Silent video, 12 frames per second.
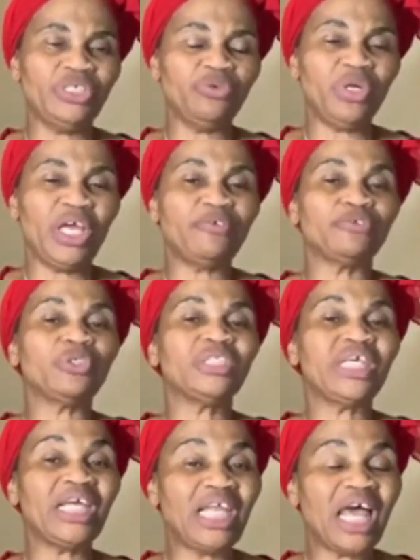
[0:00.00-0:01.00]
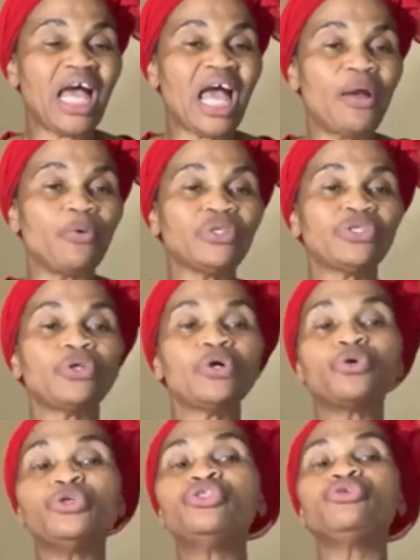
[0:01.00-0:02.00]
We have to tell her I was not
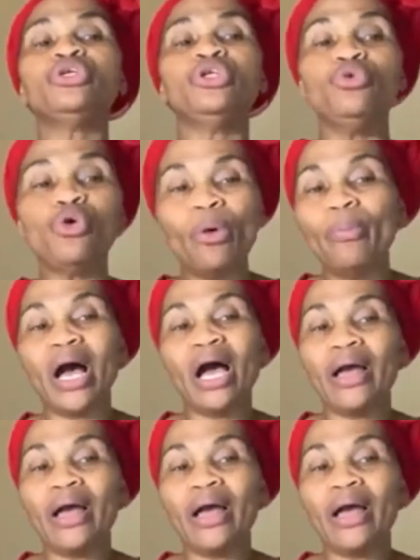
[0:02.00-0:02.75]
going to Iluoba,